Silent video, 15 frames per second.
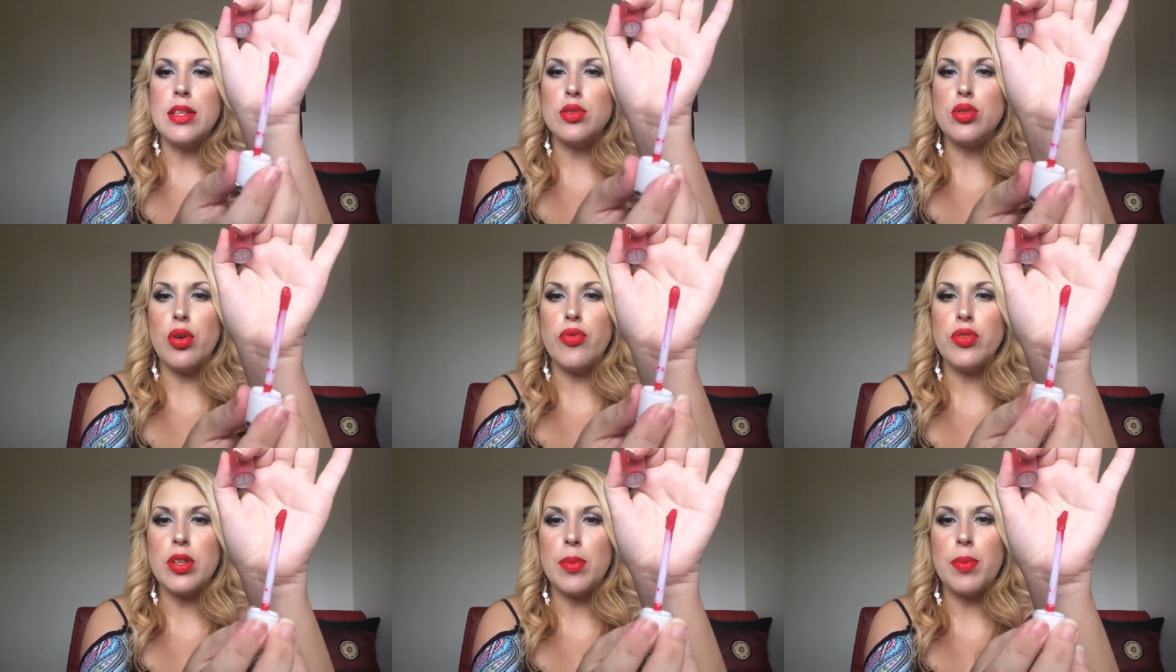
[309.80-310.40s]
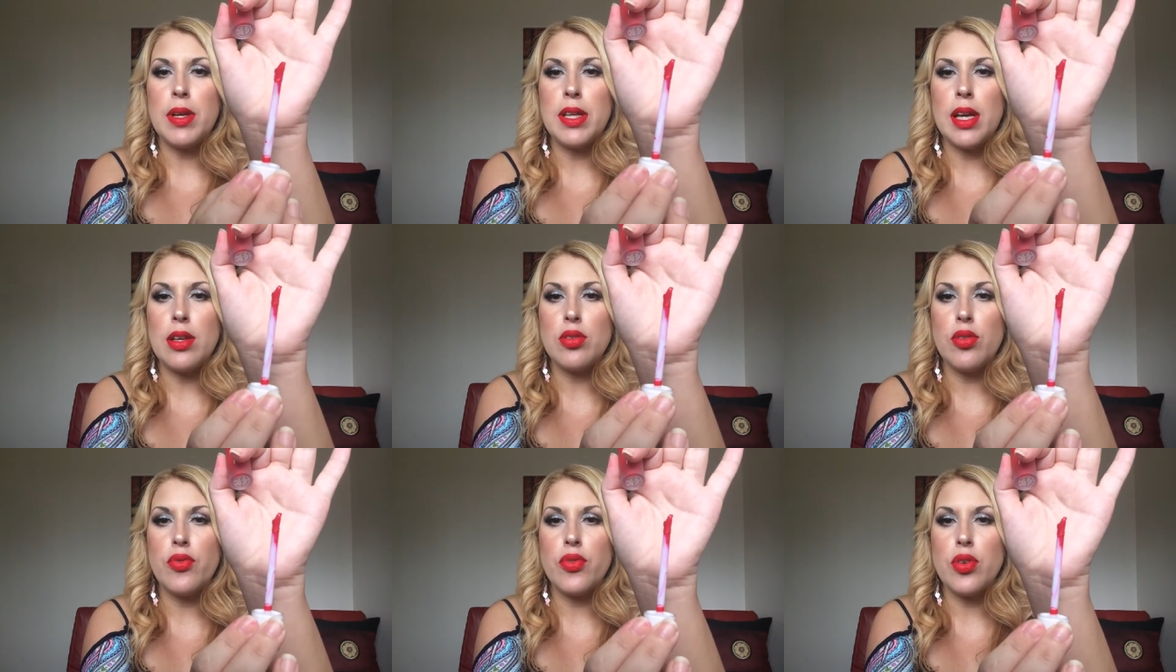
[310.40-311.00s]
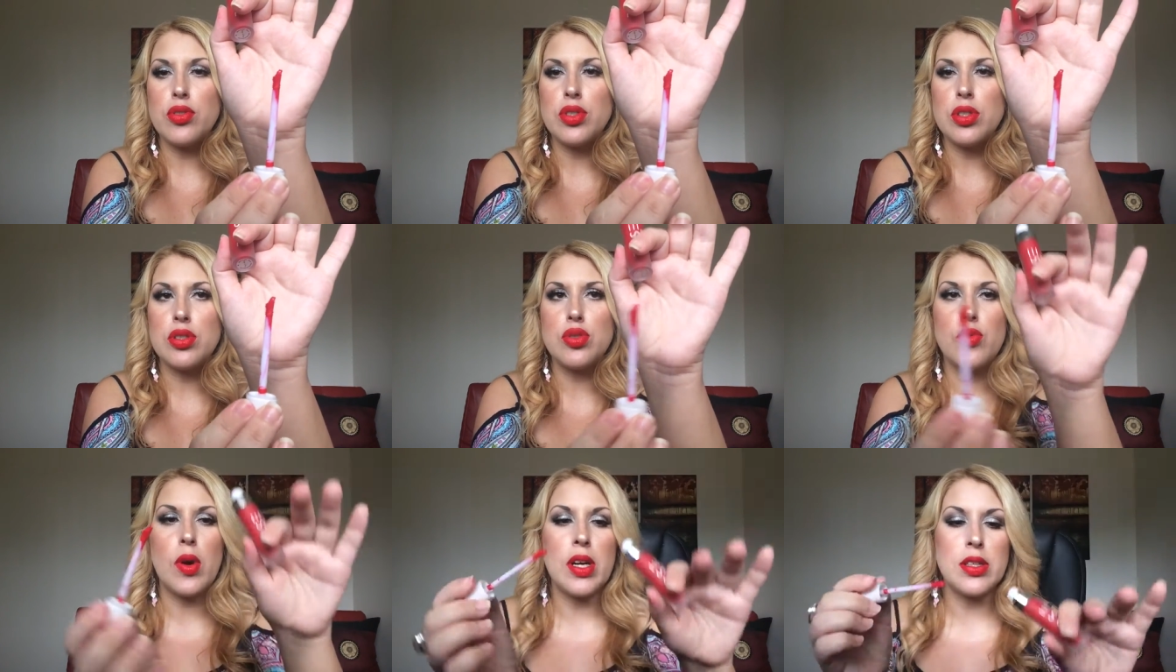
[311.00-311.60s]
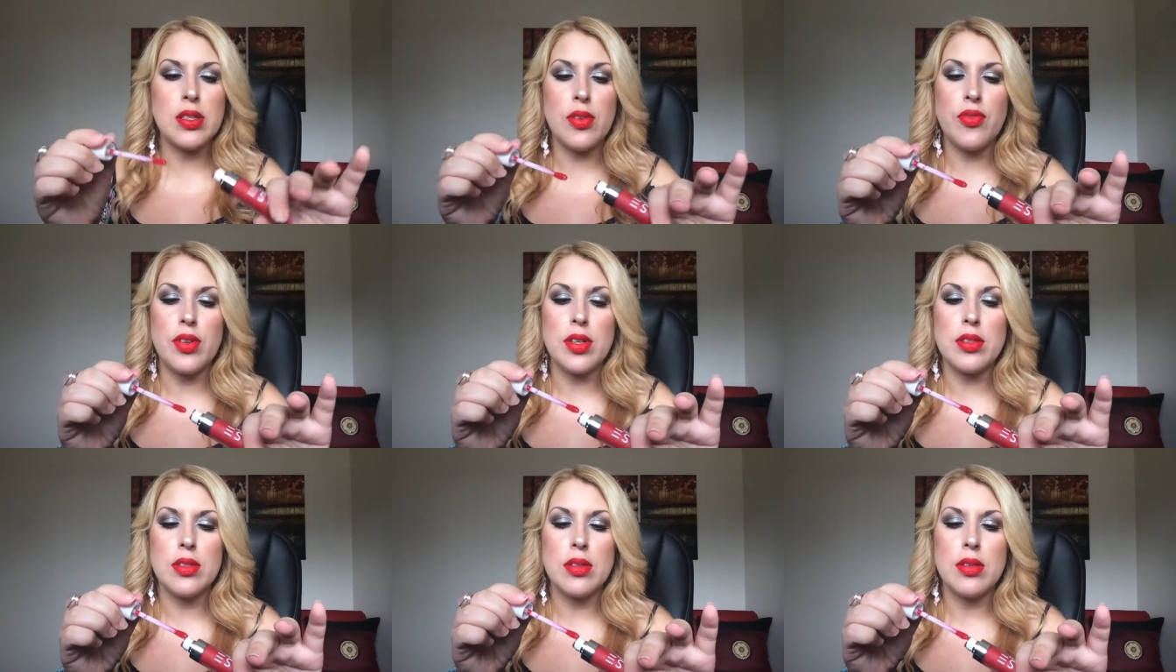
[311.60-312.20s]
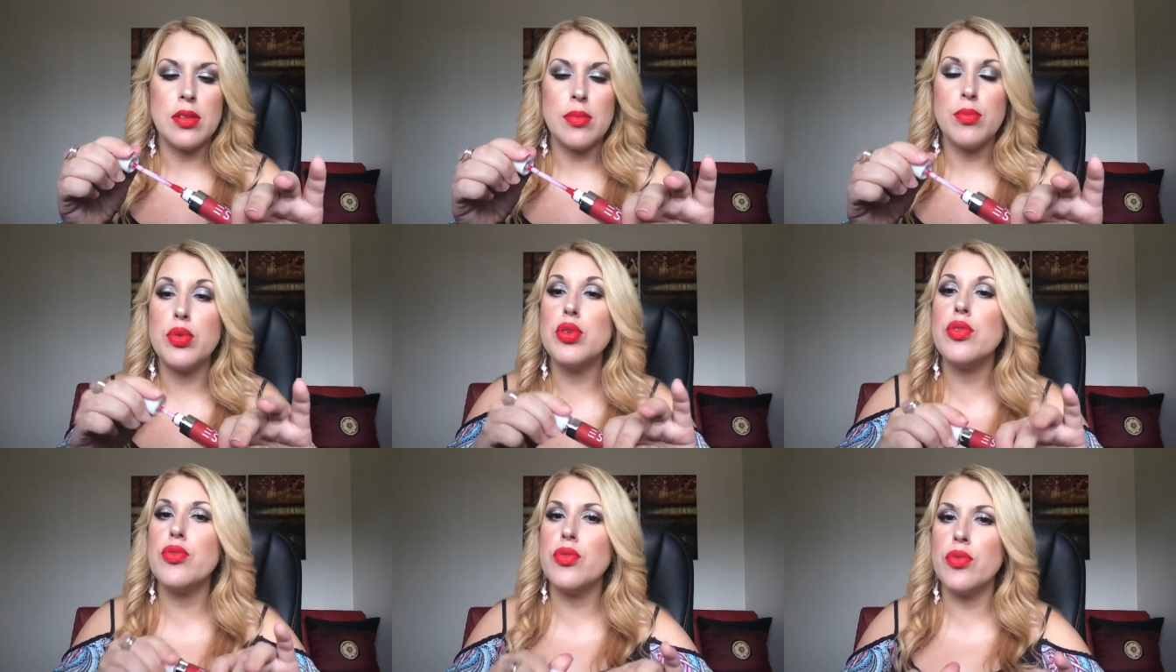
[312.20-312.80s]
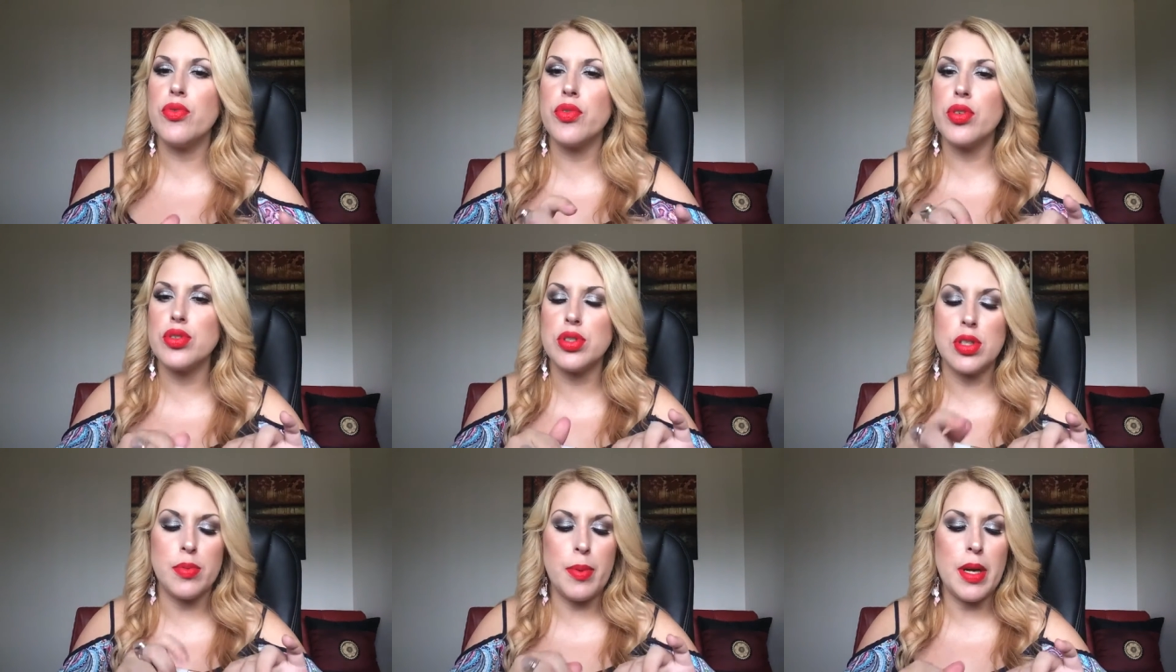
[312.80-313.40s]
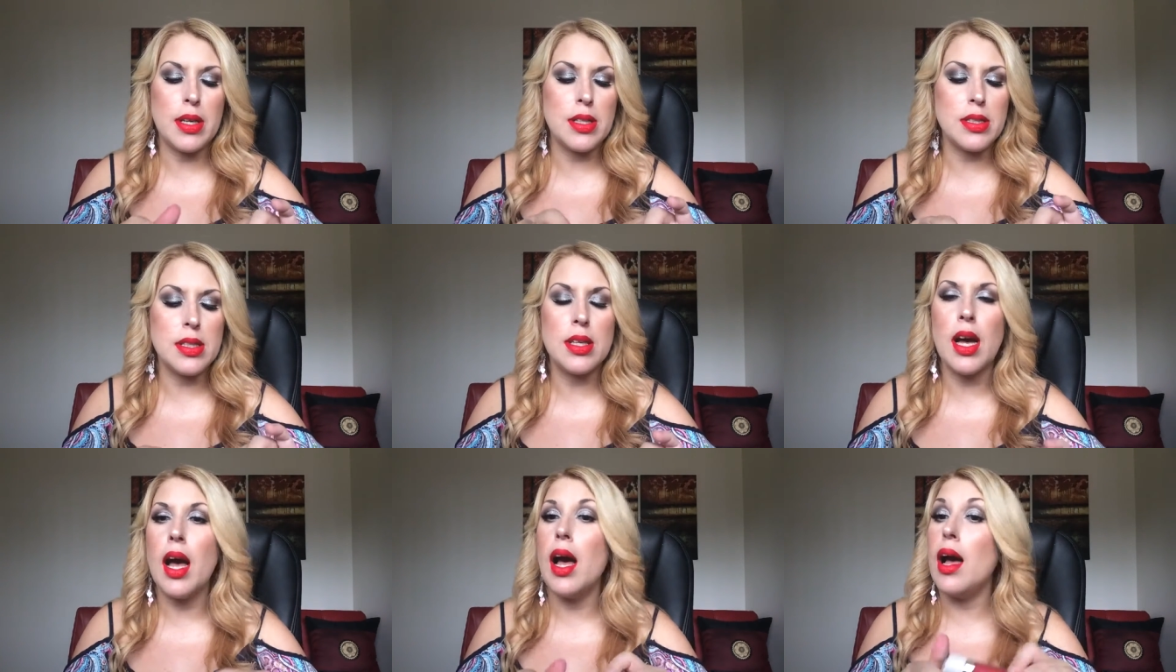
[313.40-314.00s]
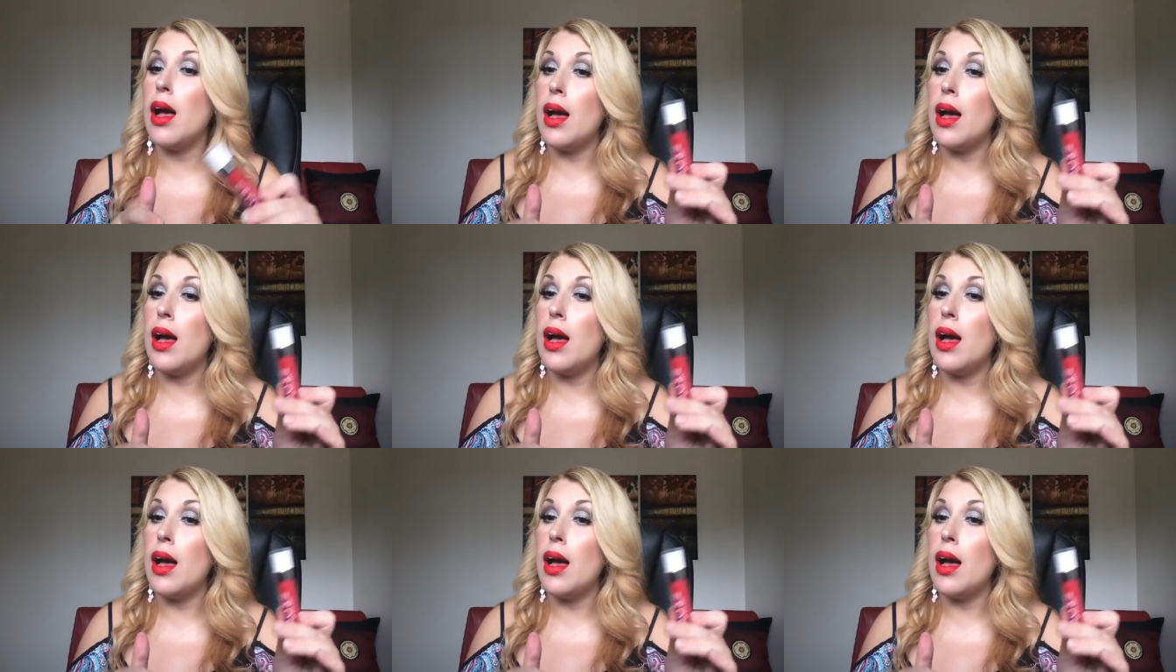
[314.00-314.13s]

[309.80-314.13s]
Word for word: And the doe foot applicator of those is quite different. Beautiful frosted packaging.